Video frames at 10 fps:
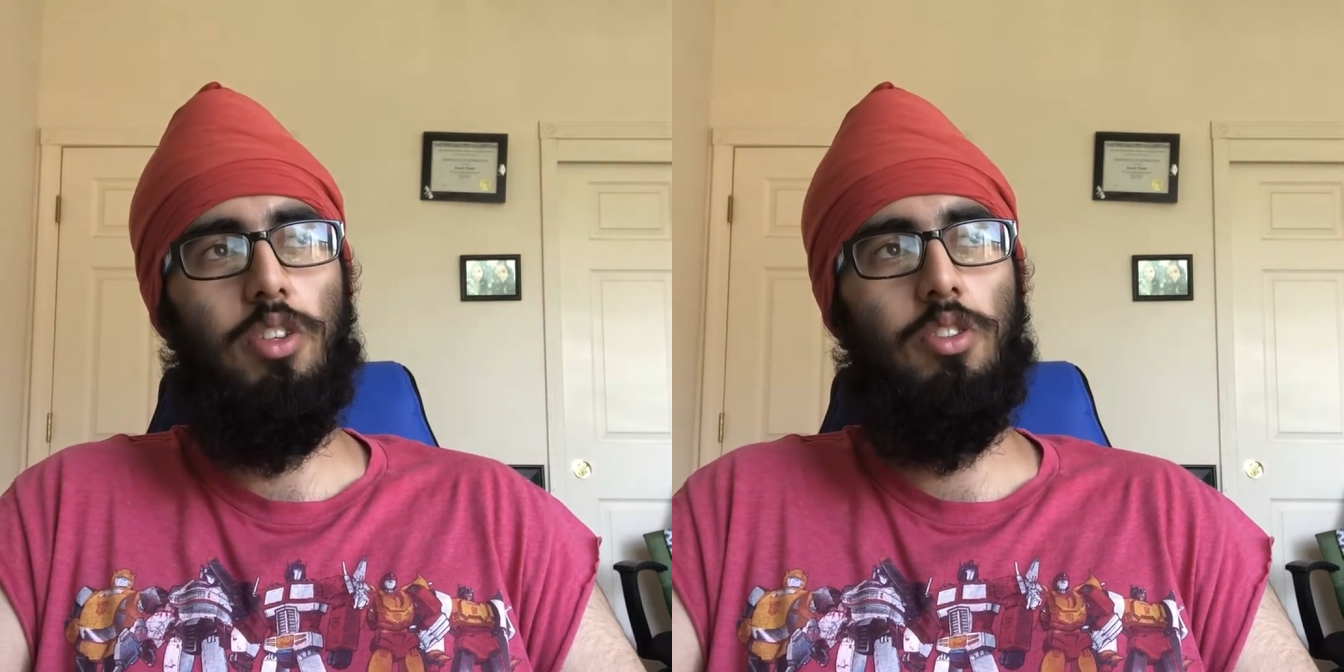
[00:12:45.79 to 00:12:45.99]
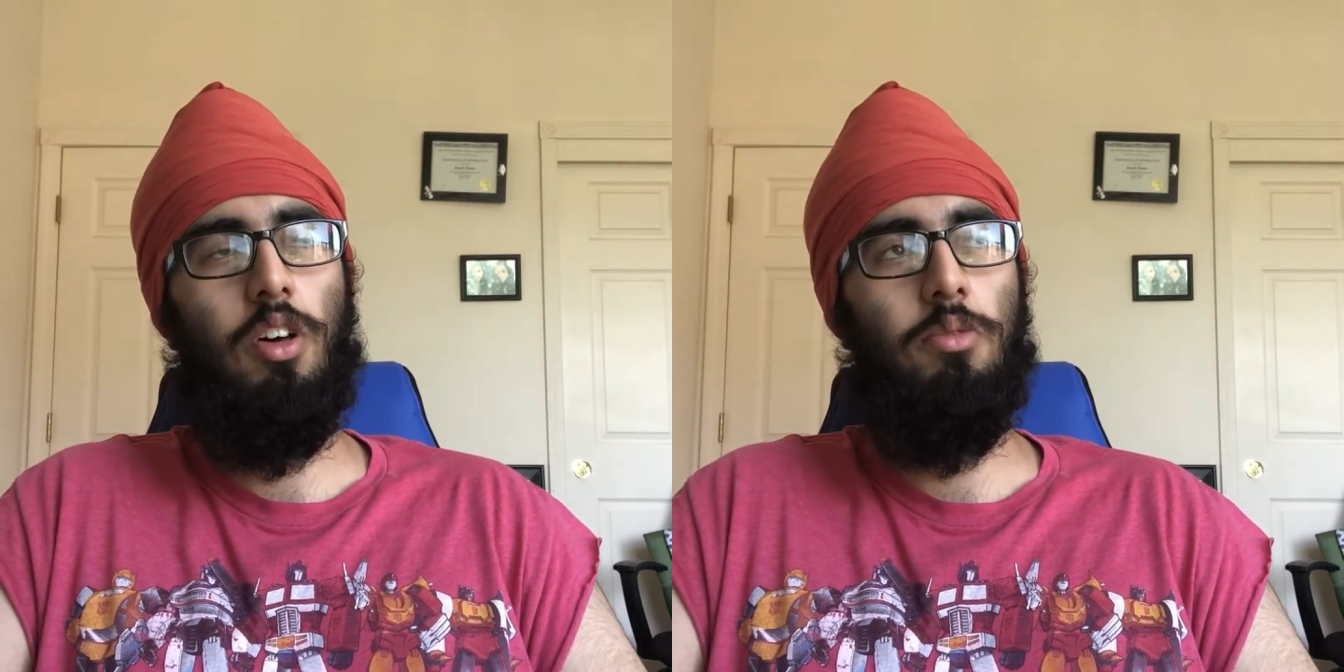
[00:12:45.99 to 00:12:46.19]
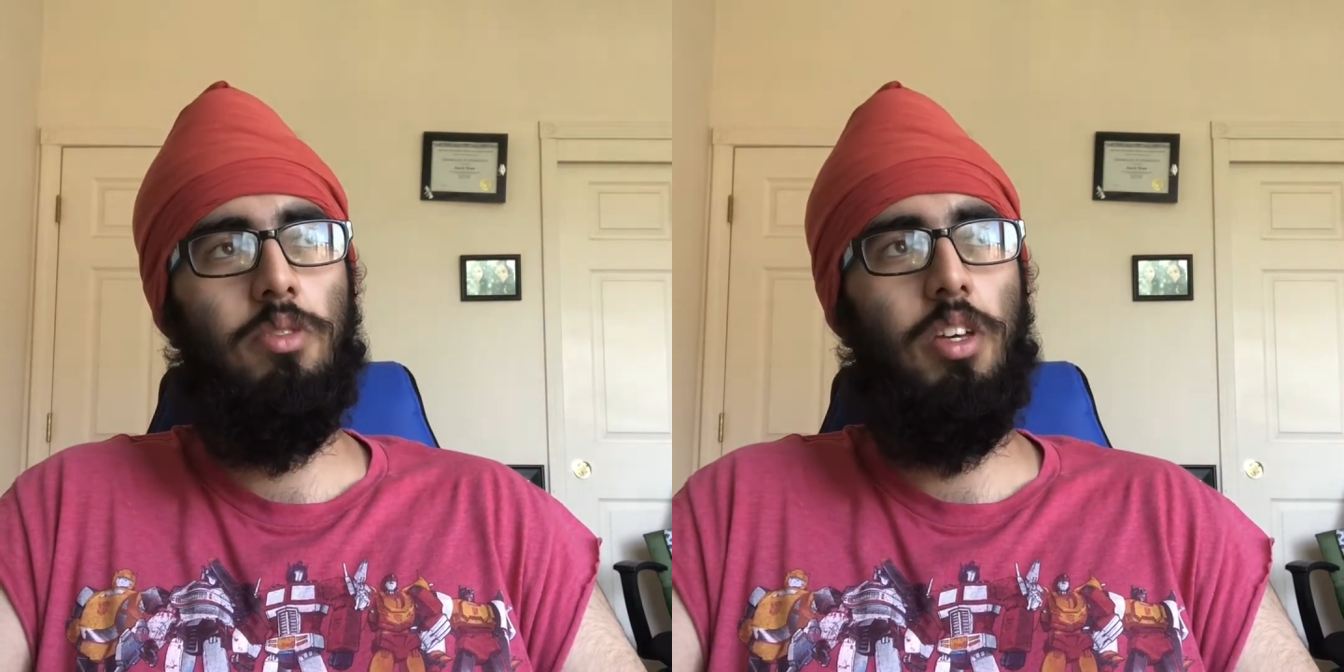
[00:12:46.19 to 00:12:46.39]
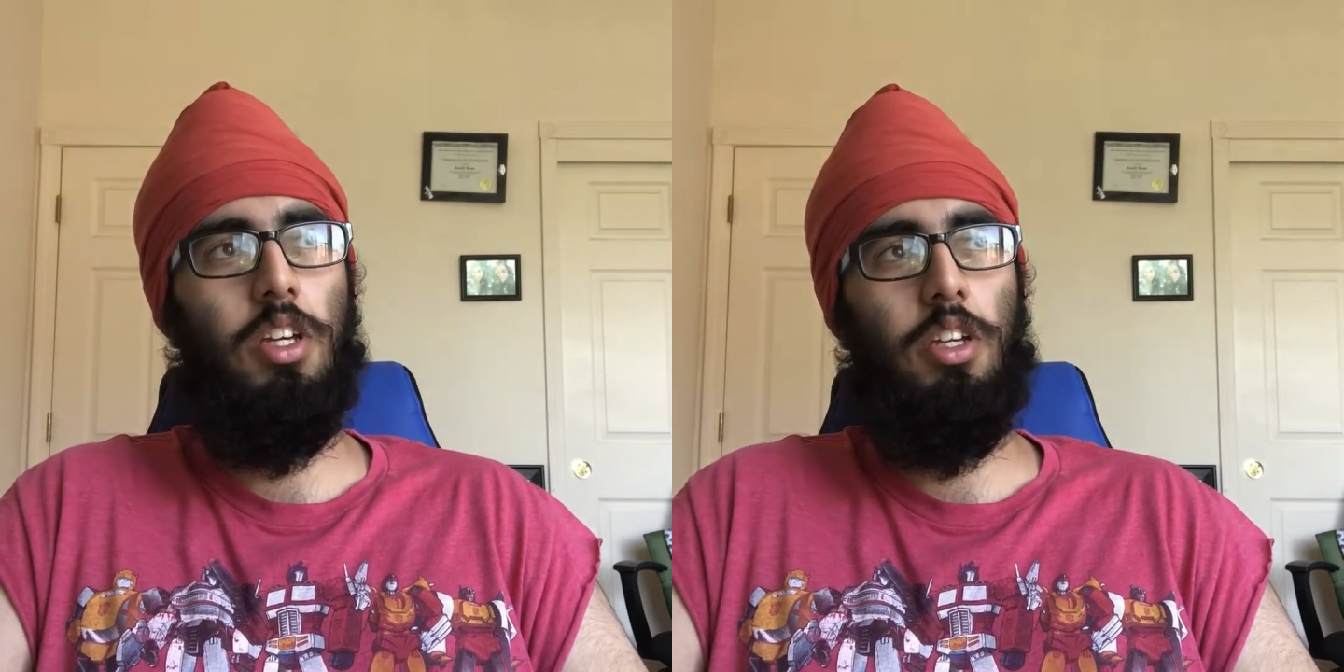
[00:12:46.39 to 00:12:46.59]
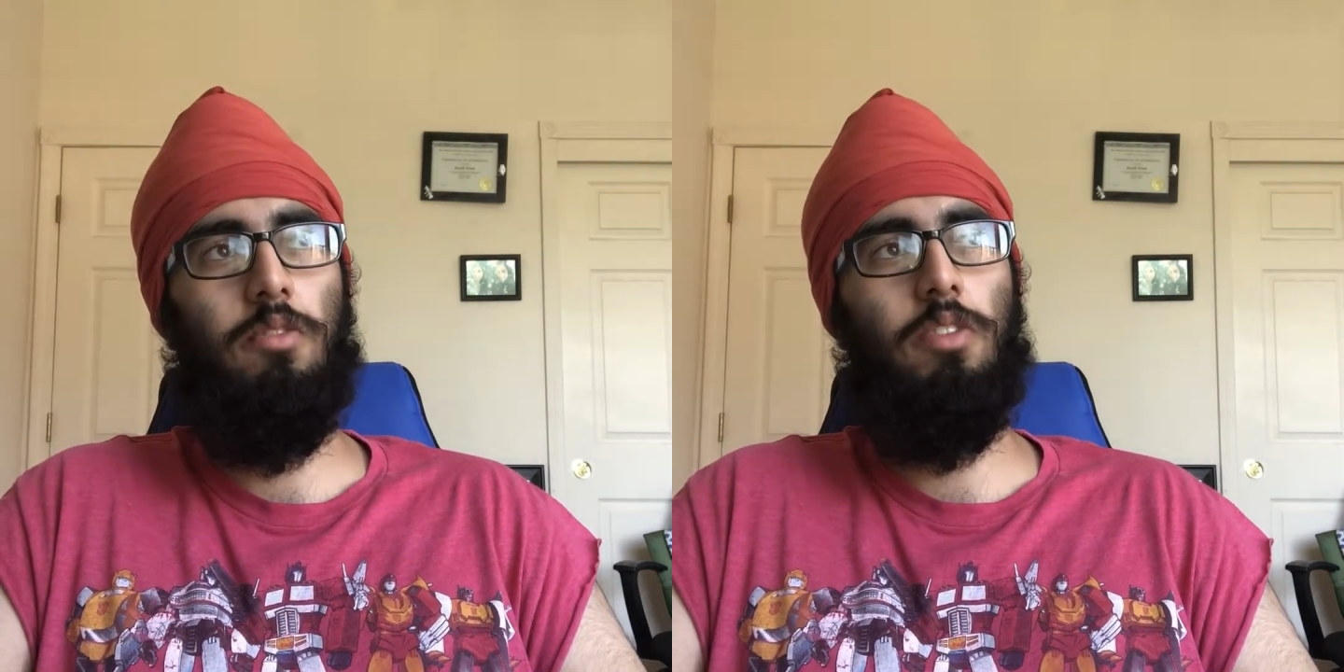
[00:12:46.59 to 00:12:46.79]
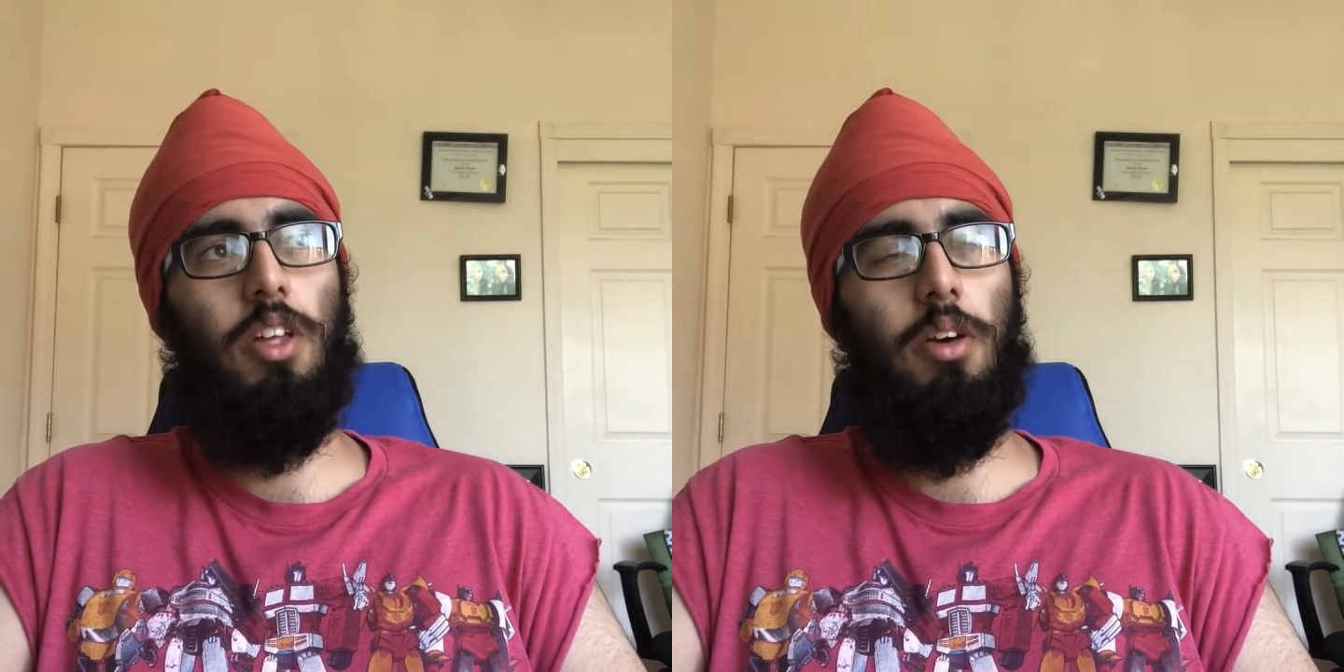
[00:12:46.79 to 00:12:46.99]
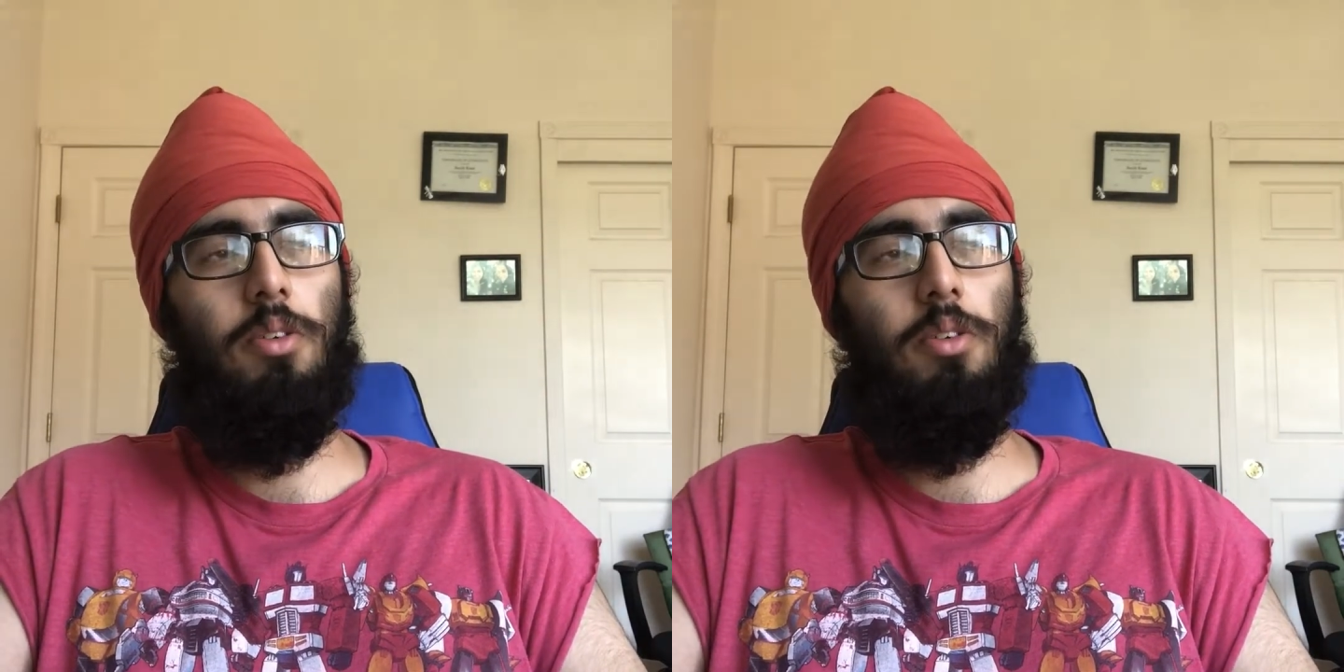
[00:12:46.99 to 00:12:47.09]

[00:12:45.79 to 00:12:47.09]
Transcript: It's all I'm saying for that